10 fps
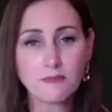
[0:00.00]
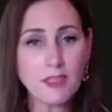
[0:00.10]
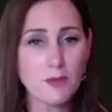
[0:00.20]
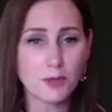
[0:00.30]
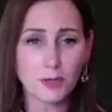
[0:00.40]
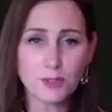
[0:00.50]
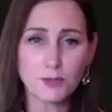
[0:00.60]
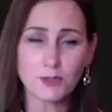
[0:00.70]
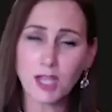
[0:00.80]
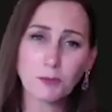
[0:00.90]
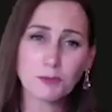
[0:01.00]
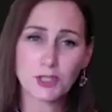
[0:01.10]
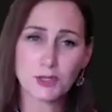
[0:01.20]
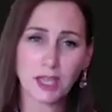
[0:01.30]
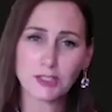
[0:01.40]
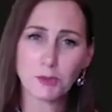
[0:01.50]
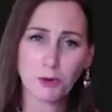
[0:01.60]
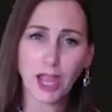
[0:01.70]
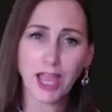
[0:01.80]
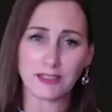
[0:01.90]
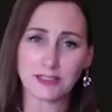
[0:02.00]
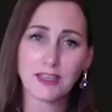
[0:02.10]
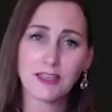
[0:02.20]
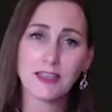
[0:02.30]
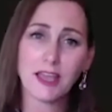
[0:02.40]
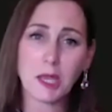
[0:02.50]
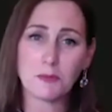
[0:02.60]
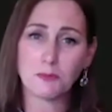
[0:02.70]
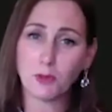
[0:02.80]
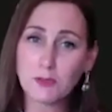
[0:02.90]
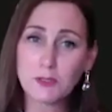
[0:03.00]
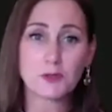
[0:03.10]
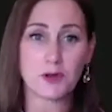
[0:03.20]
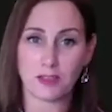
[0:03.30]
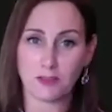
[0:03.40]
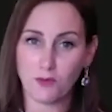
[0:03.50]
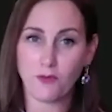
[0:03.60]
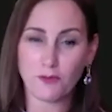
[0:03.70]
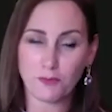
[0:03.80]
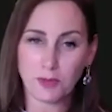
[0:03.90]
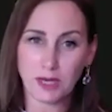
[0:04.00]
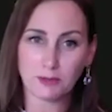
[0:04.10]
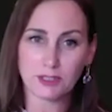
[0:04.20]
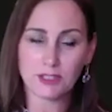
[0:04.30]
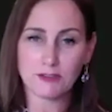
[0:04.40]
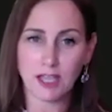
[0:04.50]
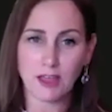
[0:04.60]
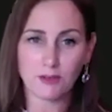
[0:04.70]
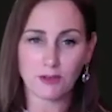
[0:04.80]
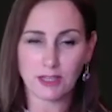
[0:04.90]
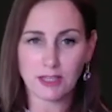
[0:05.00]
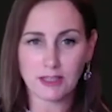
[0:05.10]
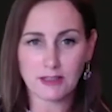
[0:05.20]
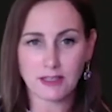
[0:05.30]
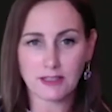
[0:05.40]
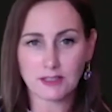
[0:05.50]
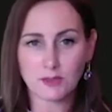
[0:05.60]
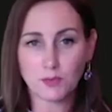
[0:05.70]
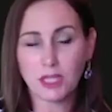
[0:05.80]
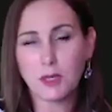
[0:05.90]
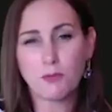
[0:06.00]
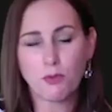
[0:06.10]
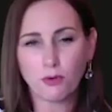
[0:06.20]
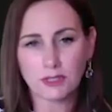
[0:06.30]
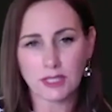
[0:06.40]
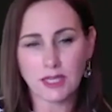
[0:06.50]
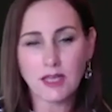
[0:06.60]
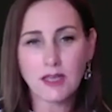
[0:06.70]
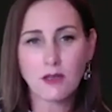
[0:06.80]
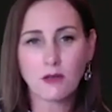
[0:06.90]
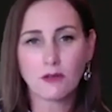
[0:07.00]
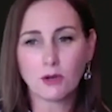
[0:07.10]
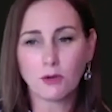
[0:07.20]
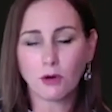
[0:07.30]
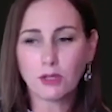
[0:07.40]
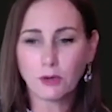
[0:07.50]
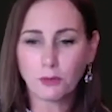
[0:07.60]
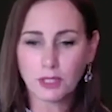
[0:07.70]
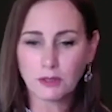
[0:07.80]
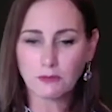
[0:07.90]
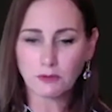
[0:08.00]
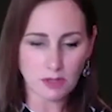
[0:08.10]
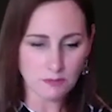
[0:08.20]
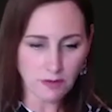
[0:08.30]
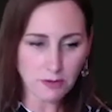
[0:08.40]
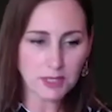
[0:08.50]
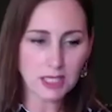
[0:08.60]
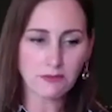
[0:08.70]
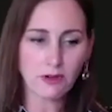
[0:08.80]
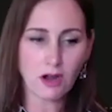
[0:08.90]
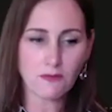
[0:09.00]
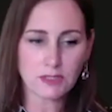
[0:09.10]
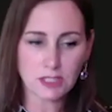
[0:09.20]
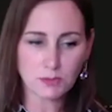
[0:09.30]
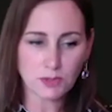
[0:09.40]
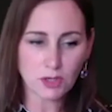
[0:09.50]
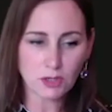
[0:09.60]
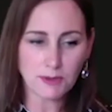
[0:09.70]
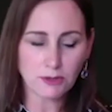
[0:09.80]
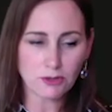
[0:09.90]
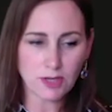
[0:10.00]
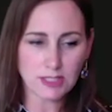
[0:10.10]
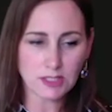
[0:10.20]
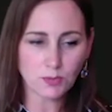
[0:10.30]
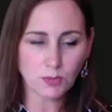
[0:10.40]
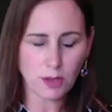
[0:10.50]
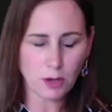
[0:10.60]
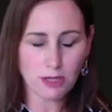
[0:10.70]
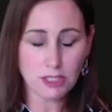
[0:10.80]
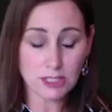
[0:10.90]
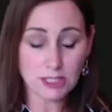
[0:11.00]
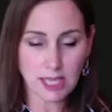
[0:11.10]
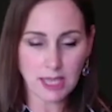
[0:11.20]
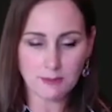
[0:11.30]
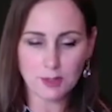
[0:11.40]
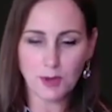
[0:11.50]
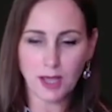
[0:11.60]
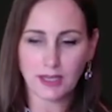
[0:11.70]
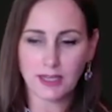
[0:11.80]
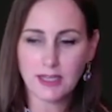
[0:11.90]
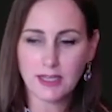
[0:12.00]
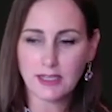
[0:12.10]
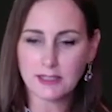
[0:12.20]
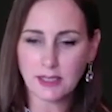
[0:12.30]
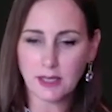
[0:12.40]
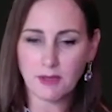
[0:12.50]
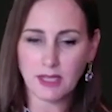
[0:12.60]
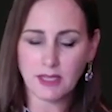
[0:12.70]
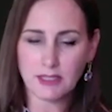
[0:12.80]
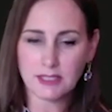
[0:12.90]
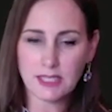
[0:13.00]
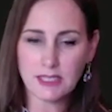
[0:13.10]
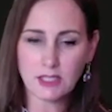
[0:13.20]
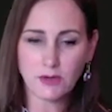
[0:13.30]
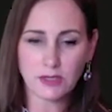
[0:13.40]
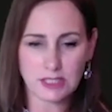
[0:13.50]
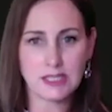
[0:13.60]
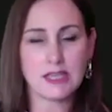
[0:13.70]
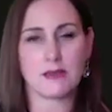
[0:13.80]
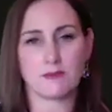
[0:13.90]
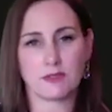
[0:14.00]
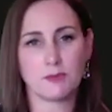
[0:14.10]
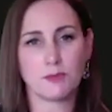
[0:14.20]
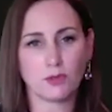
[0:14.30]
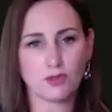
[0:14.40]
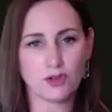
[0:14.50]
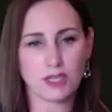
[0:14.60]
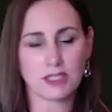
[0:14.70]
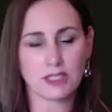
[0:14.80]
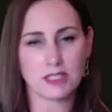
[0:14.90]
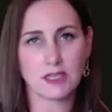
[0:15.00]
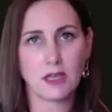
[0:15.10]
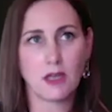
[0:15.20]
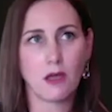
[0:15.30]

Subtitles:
it would also help showcase our brand and build the strength of what we've been able to do together. And I think that that's really important. And earlier, when in the very beginning of our conversation, we talked about trust. One of the questions that came to mind is it's easier, it seems, to build trust